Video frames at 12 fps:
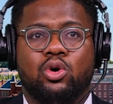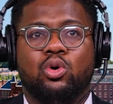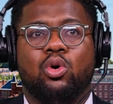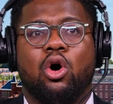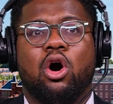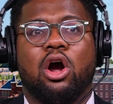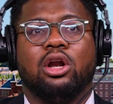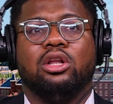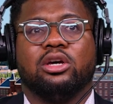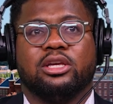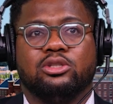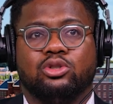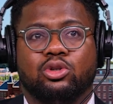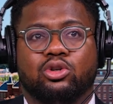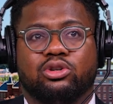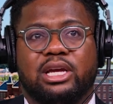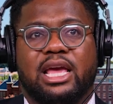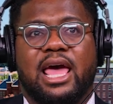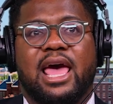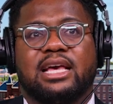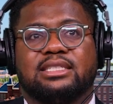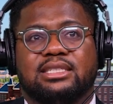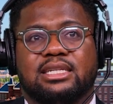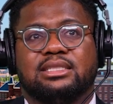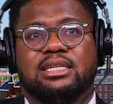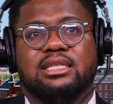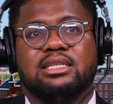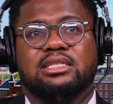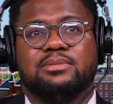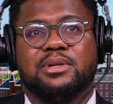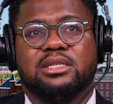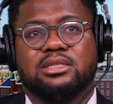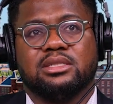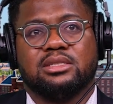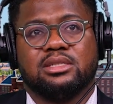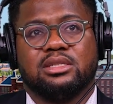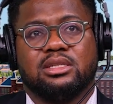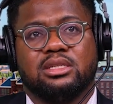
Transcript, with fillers: who are looking to create access in these spaces?